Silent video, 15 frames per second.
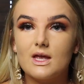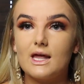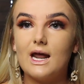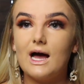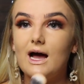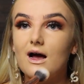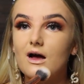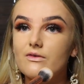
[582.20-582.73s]
And
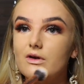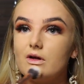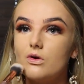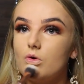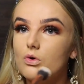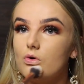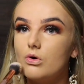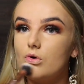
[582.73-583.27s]
I have an
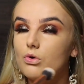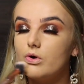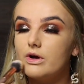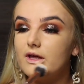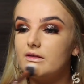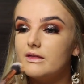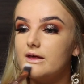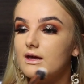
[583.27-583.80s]

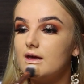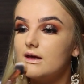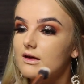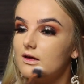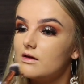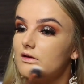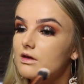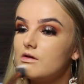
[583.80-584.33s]
oily
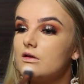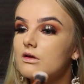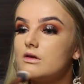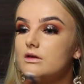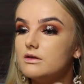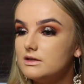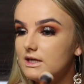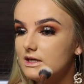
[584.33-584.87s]

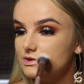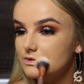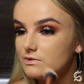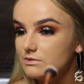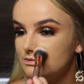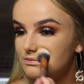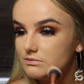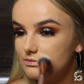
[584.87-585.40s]

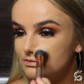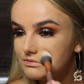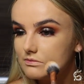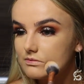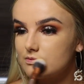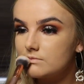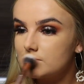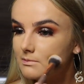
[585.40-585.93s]
T-zone.
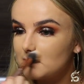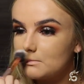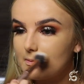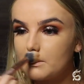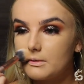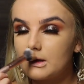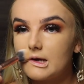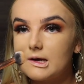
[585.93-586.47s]

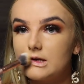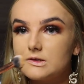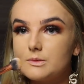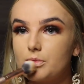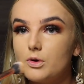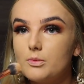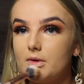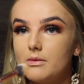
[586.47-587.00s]
Like, it's a
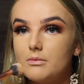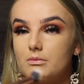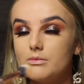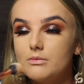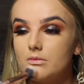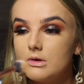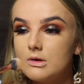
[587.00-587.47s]
problem.